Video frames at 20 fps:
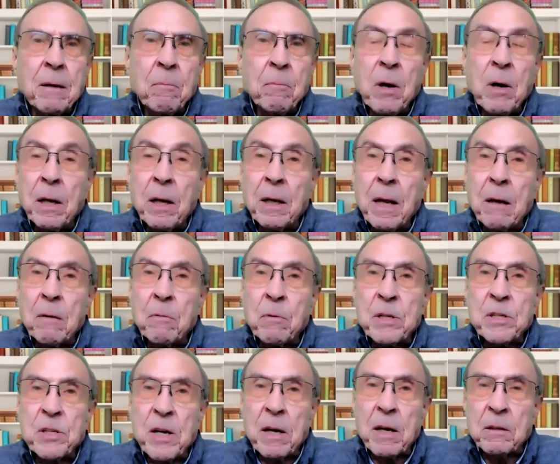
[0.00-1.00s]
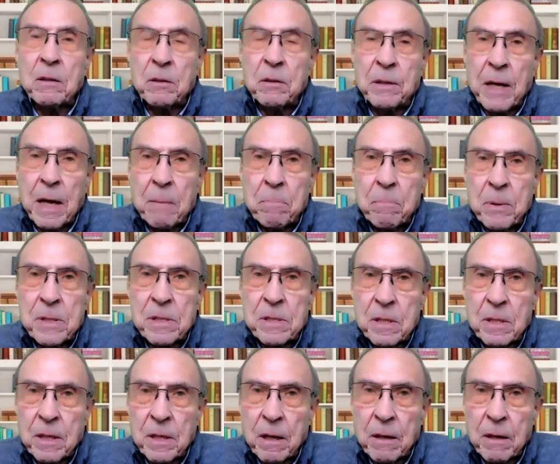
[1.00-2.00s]
Well, I wish I could get
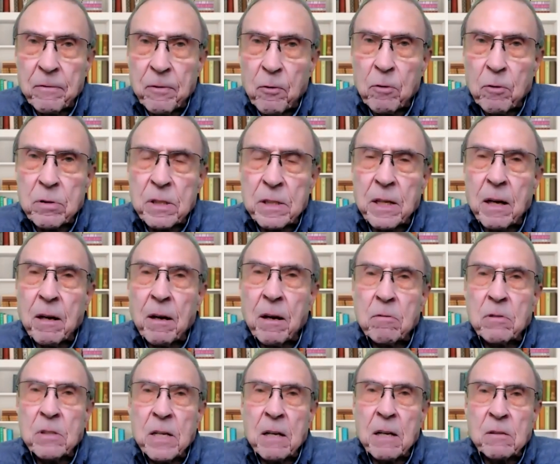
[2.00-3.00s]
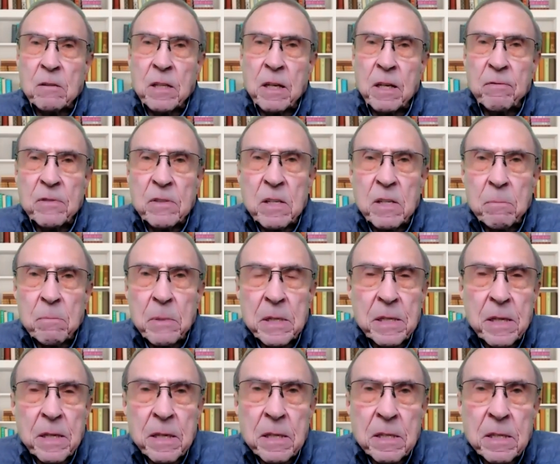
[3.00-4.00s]
business like four star hotels given to me,
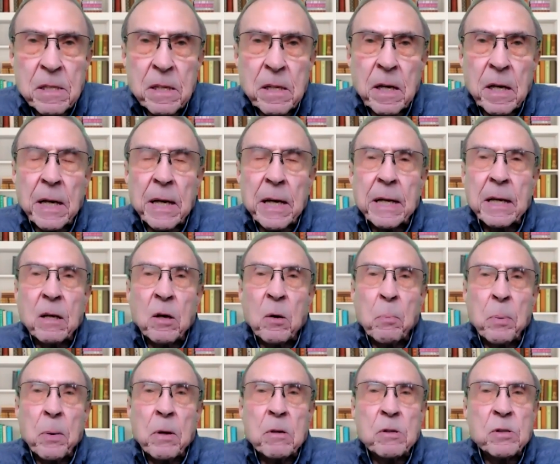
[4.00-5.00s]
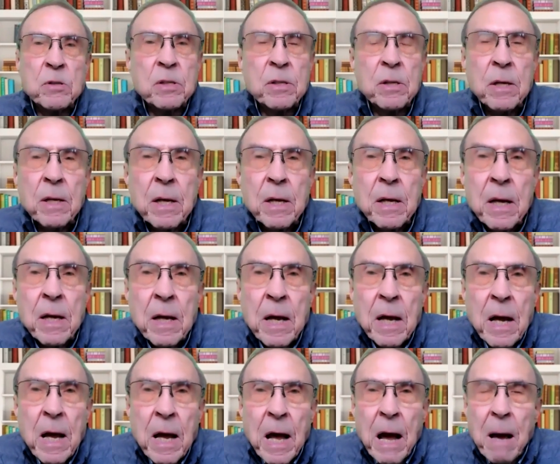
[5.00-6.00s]
Sid, as an illegal person.
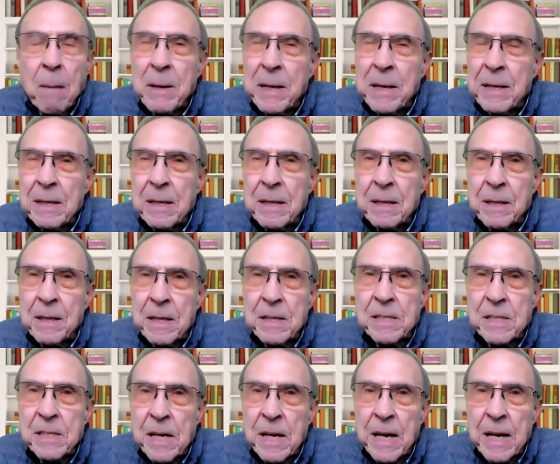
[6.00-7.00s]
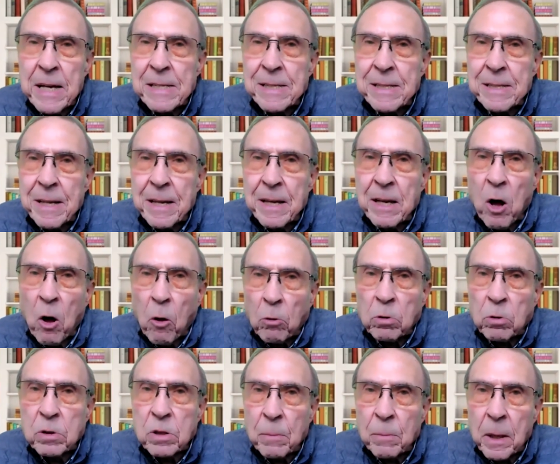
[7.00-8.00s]
I mean, this is the
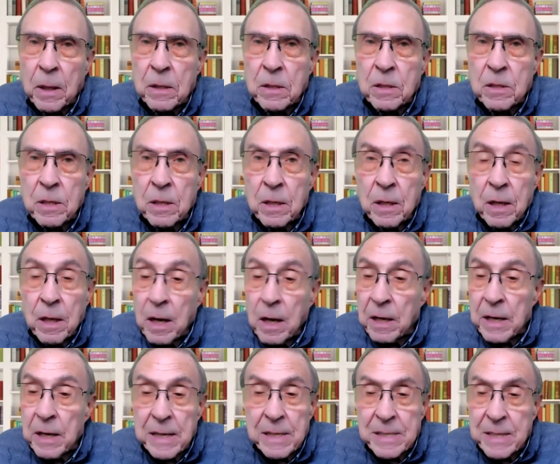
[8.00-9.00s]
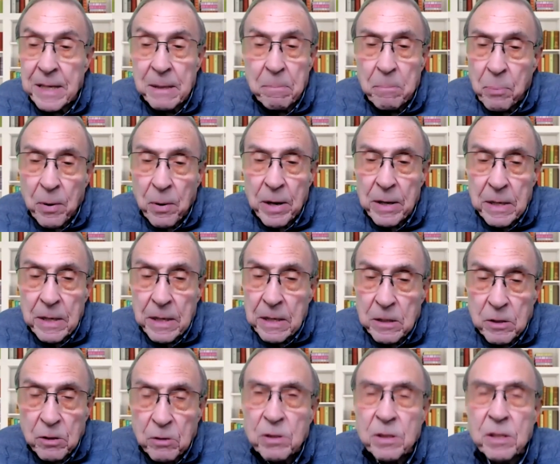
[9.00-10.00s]
ultimate, and it's in Britain
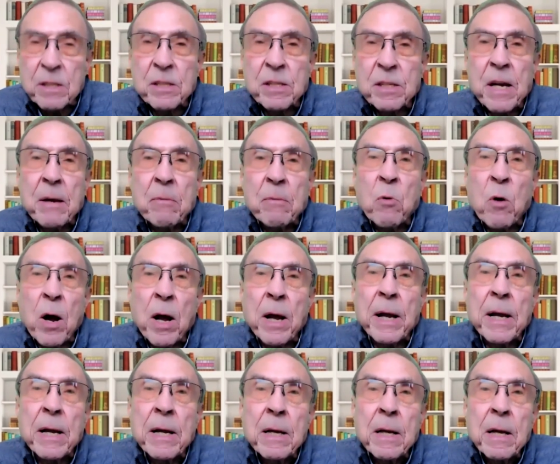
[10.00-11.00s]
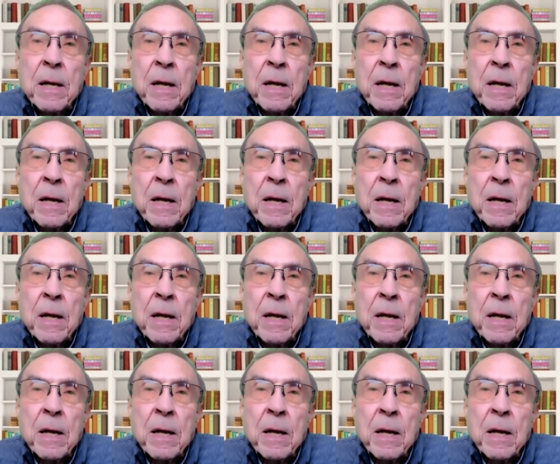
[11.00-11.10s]
in just the same way.